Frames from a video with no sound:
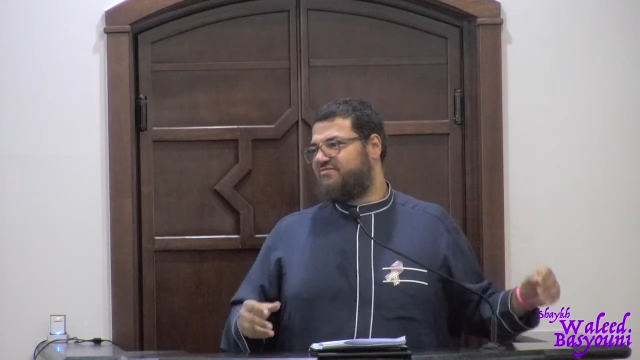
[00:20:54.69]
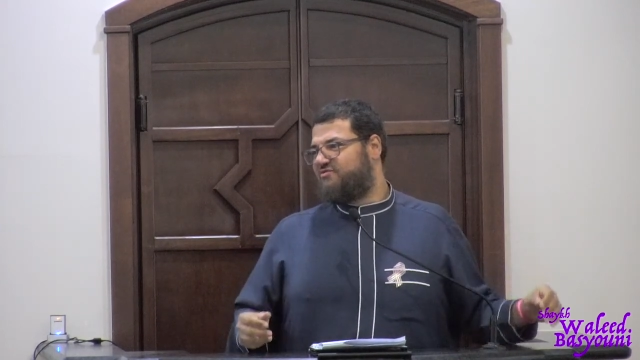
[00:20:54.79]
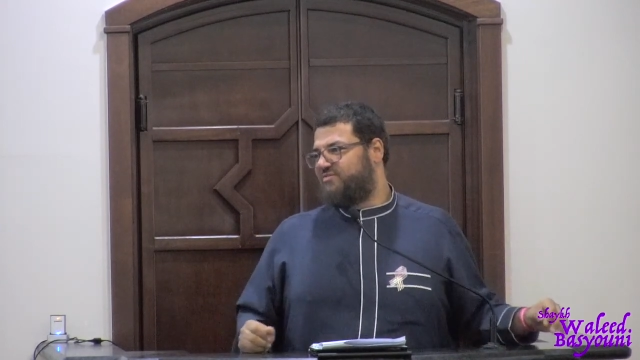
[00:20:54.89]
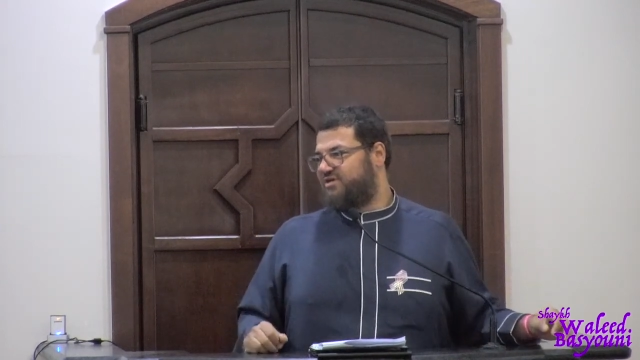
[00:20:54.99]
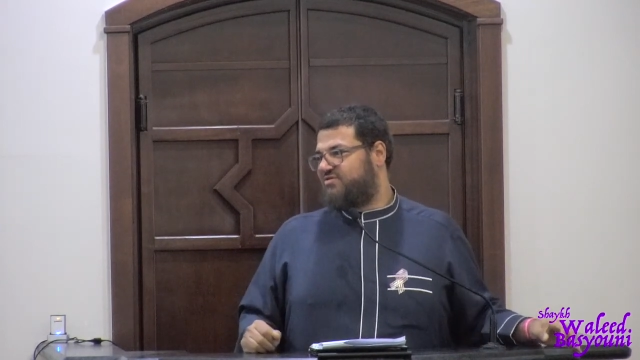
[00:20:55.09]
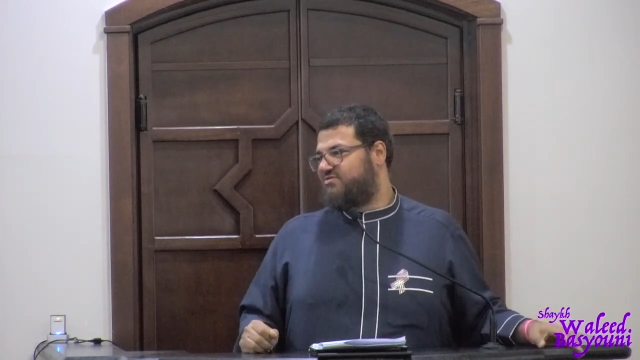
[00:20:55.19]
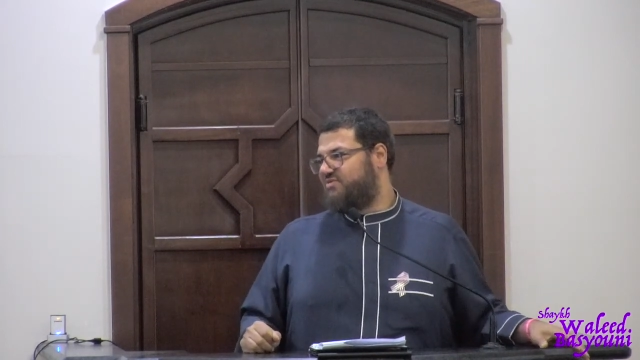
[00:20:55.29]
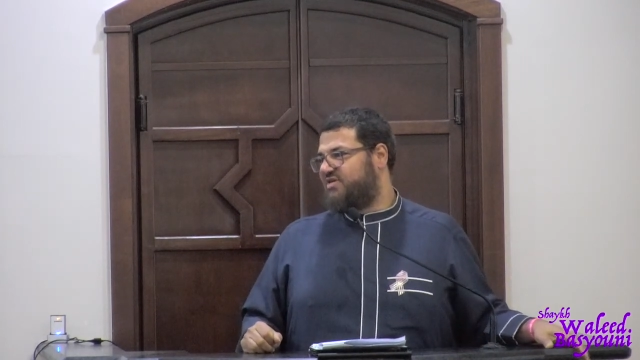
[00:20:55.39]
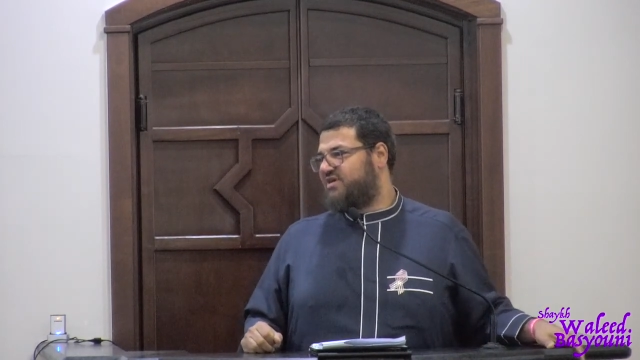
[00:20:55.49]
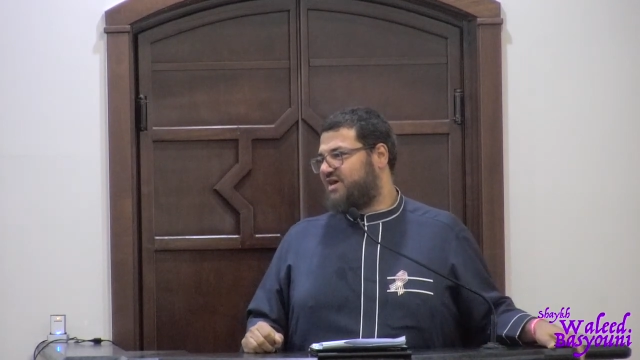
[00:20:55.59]
for me to
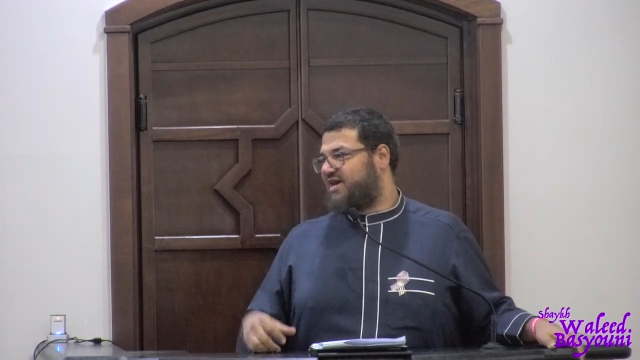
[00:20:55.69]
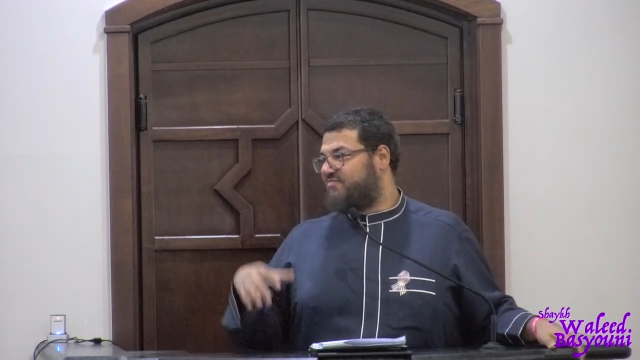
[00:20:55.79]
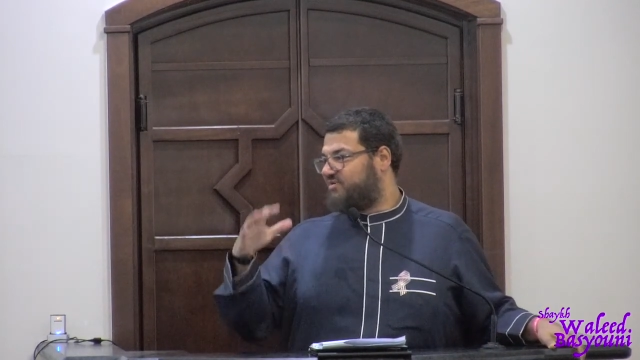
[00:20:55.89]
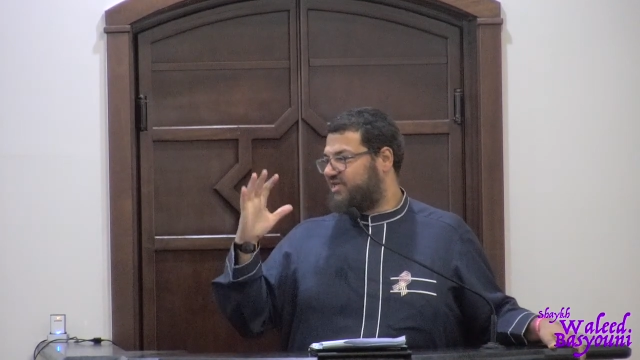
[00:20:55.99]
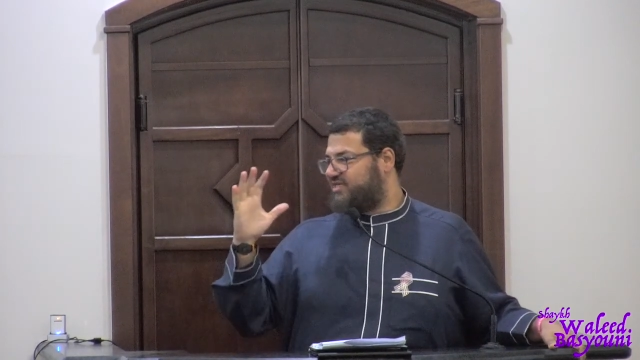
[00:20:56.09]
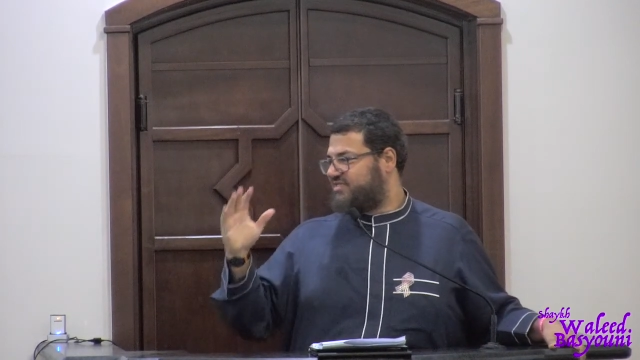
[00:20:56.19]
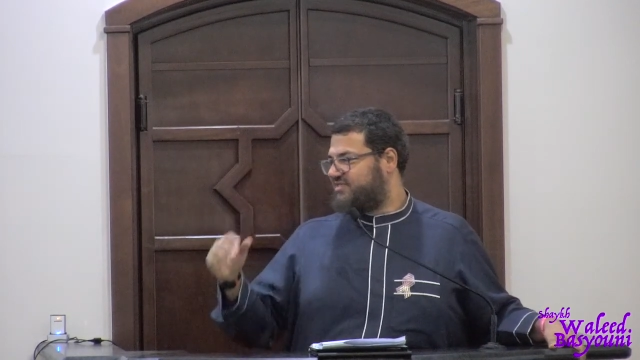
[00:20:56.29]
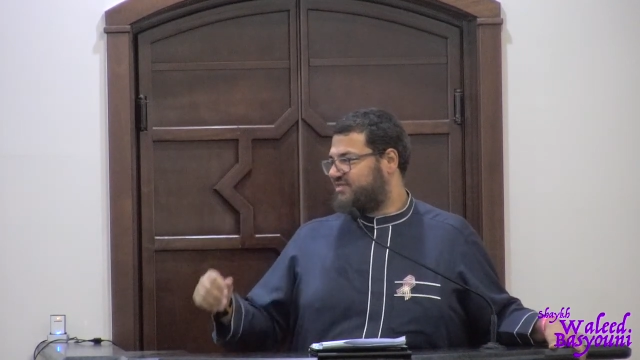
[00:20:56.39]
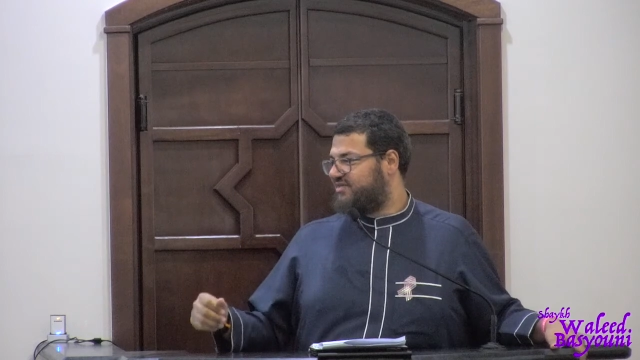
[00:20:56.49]
be in a high place.